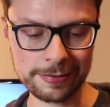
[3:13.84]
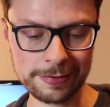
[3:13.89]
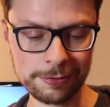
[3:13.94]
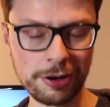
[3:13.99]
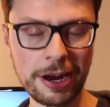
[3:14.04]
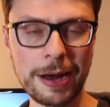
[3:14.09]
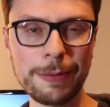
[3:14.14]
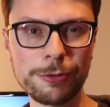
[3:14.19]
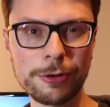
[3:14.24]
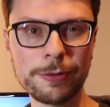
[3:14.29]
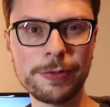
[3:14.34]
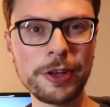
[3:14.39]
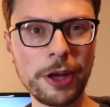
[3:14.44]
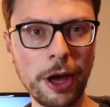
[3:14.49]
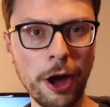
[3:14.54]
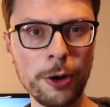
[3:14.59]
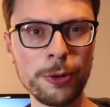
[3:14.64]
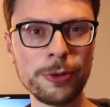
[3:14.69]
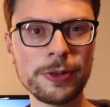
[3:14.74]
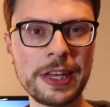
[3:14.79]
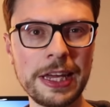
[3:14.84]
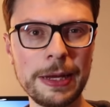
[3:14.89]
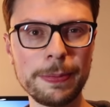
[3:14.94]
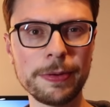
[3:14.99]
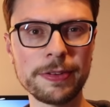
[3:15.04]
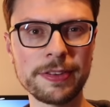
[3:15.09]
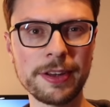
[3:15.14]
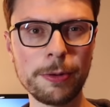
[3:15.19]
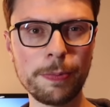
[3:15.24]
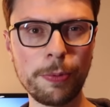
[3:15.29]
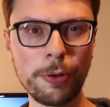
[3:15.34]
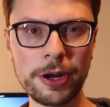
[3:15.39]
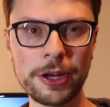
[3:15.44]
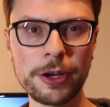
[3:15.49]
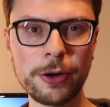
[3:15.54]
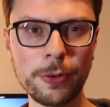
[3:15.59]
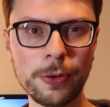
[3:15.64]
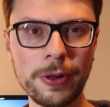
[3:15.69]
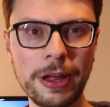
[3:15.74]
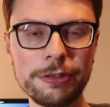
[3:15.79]
chapter of the Oath Keepers, they were pretty
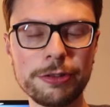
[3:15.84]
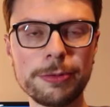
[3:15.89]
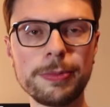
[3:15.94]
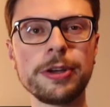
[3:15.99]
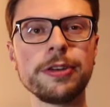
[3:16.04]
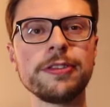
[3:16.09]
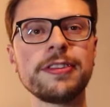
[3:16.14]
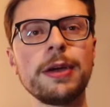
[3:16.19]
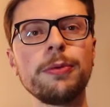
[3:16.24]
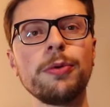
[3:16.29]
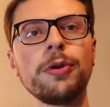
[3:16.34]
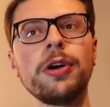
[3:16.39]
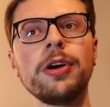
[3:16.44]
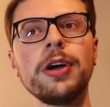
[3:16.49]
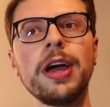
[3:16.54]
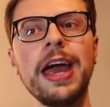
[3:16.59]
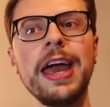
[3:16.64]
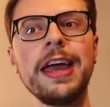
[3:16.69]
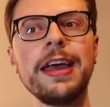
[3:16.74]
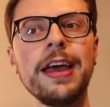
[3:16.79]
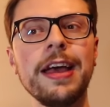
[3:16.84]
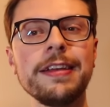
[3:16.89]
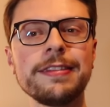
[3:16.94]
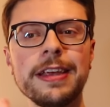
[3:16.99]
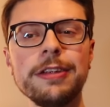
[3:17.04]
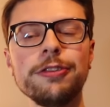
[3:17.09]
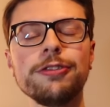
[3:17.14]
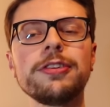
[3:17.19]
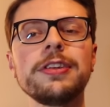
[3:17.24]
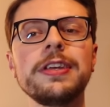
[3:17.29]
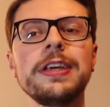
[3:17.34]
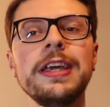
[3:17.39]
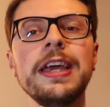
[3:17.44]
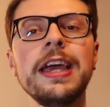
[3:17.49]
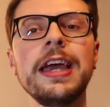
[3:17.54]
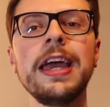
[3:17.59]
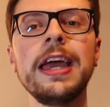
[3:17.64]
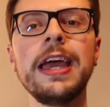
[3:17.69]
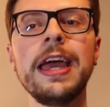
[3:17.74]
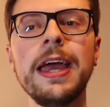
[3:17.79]
cool actually, because they were essentially
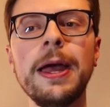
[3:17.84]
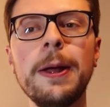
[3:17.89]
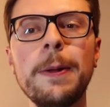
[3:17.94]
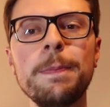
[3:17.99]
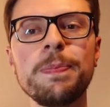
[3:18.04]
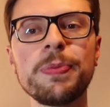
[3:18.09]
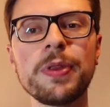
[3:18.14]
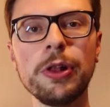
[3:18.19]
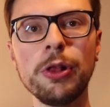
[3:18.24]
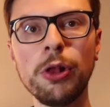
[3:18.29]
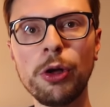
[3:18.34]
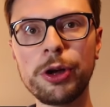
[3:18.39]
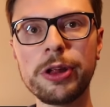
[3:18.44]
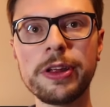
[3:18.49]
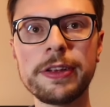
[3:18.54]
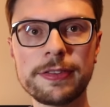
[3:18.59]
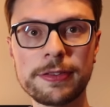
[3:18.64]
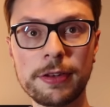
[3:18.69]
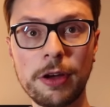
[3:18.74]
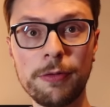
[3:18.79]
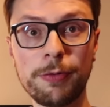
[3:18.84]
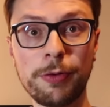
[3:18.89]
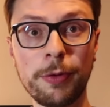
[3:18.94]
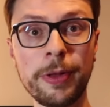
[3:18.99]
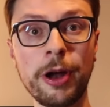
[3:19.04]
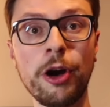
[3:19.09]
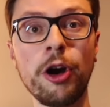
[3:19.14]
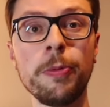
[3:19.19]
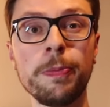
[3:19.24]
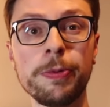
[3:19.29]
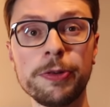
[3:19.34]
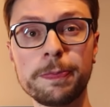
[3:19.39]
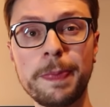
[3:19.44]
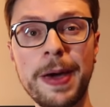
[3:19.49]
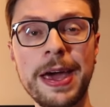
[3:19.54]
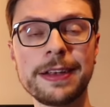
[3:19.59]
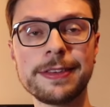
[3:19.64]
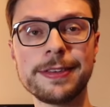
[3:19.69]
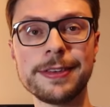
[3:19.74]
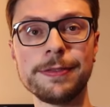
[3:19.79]
Loyalist from their own
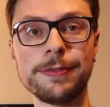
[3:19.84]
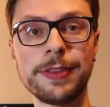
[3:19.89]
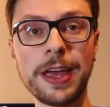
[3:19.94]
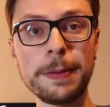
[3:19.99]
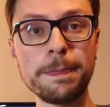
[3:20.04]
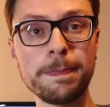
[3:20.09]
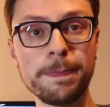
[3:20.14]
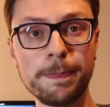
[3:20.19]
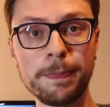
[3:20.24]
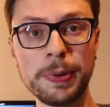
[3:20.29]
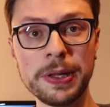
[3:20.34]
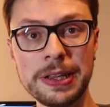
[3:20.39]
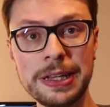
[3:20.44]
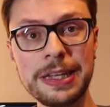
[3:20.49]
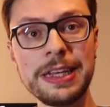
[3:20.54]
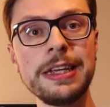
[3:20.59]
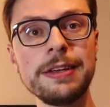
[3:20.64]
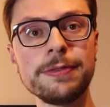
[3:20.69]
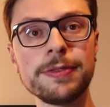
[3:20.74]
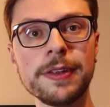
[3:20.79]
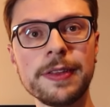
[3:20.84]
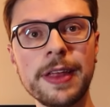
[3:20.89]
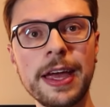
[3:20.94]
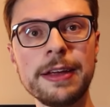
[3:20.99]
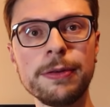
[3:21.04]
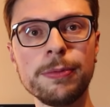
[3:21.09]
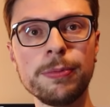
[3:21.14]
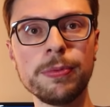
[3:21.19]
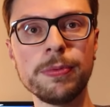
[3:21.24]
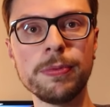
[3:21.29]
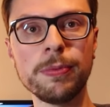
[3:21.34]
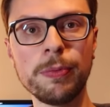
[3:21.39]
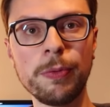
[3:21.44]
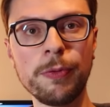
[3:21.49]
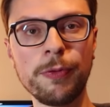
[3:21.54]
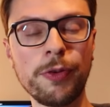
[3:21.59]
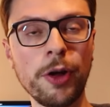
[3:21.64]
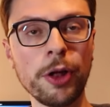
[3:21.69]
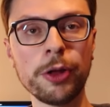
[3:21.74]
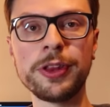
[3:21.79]
perspective. They believed that they
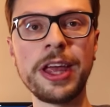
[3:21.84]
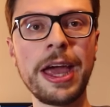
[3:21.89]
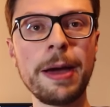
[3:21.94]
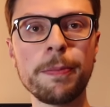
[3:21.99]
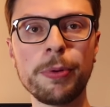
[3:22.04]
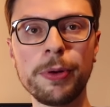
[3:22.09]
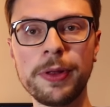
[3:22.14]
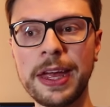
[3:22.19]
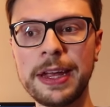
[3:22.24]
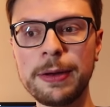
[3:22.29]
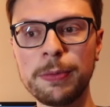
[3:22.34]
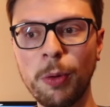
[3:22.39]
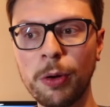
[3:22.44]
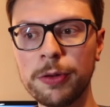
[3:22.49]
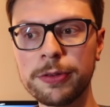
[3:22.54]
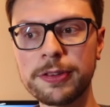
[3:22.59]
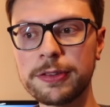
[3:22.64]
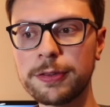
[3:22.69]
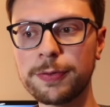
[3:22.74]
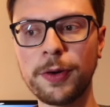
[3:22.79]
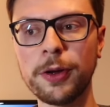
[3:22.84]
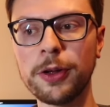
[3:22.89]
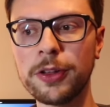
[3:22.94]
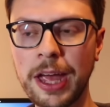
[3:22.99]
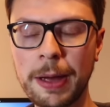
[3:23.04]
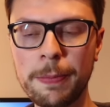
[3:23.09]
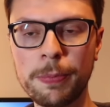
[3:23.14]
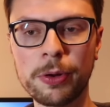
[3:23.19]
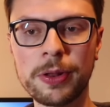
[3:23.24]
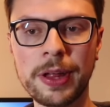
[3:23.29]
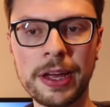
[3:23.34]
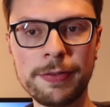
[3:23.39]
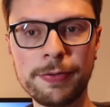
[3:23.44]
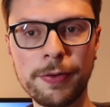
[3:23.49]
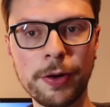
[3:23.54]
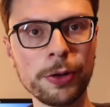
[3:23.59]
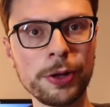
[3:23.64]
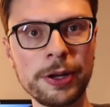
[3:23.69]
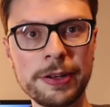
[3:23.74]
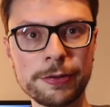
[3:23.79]
followed the Emperor. They wanted to follow the Emperor. They
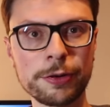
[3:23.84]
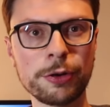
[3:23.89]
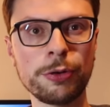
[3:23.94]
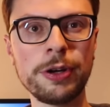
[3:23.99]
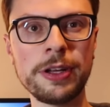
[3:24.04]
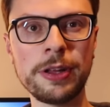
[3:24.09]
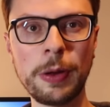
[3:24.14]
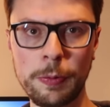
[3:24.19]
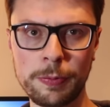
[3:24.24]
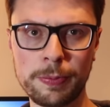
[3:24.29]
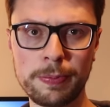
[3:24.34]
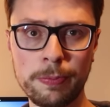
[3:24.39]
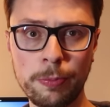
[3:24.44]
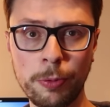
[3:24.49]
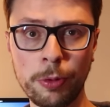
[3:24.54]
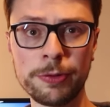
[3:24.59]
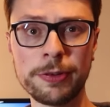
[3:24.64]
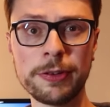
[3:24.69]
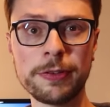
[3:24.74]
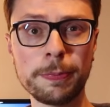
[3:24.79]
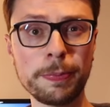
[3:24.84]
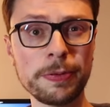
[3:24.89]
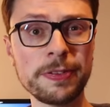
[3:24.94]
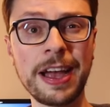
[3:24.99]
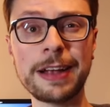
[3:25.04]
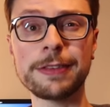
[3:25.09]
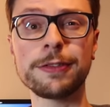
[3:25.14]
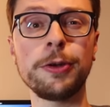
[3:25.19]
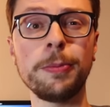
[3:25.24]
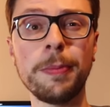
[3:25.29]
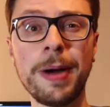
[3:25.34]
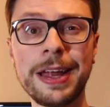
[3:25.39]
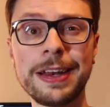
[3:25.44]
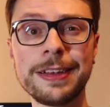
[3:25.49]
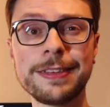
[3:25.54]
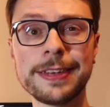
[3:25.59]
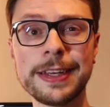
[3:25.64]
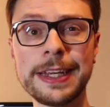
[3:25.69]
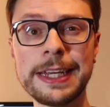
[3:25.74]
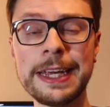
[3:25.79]
followed his creed and wanted to protect
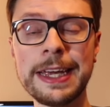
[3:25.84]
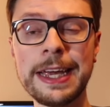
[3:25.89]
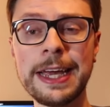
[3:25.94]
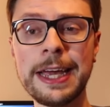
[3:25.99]
humanity.